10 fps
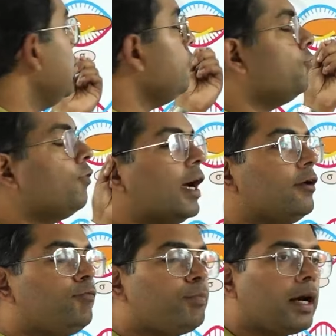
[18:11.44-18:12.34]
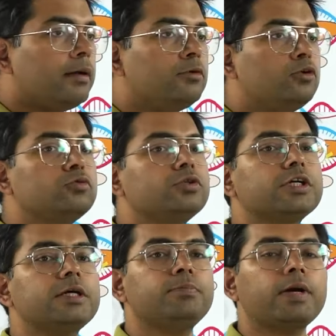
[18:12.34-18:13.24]
in 5' to
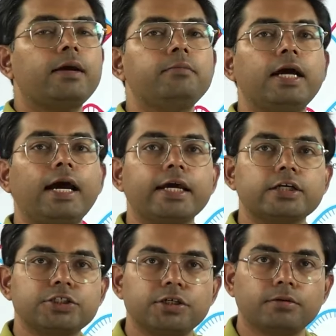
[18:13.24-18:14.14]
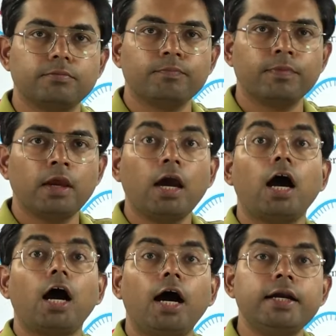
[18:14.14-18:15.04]
3' direction
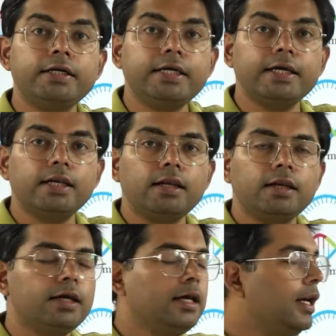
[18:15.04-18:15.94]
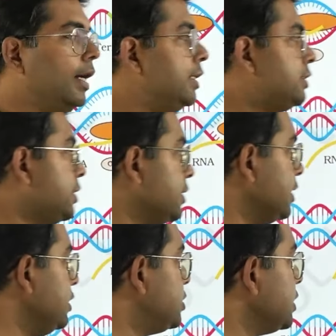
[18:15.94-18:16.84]
until it
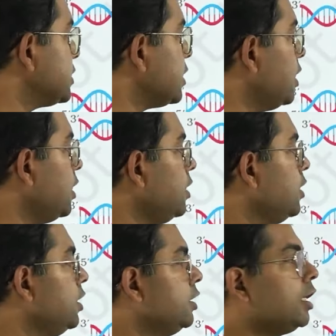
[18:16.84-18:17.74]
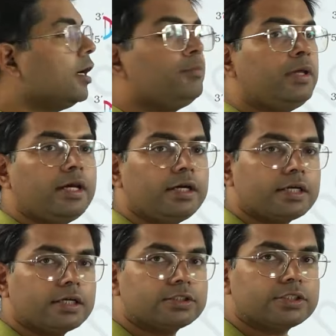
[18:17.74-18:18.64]
reaches a
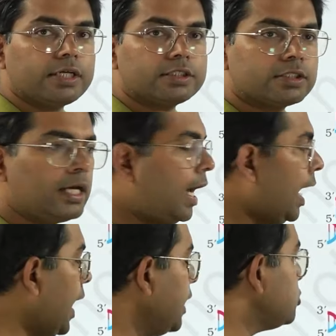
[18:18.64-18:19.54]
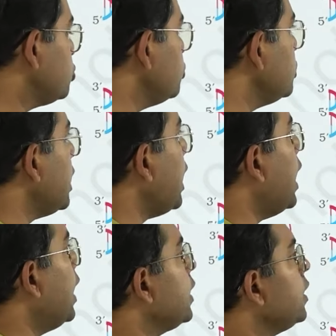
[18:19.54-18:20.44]
terminator stage. As soon the
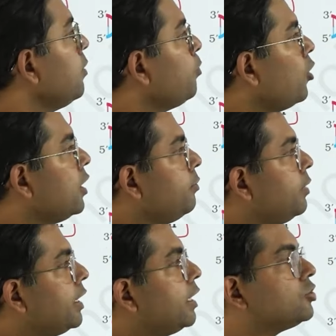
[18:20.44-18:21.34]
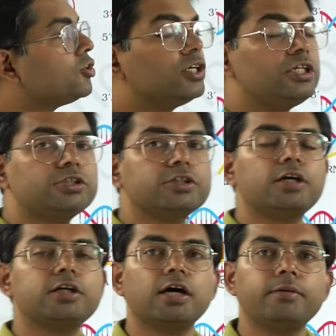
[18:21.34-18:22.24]
RNA polymerase reach
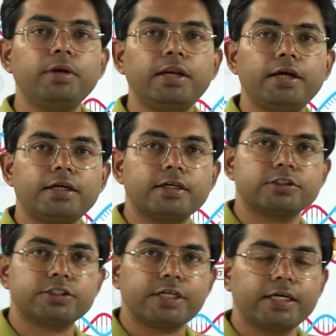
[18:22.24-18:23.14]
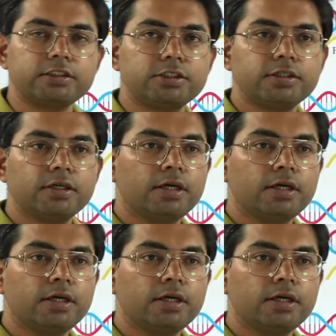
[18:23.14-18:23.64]
the terminator stage,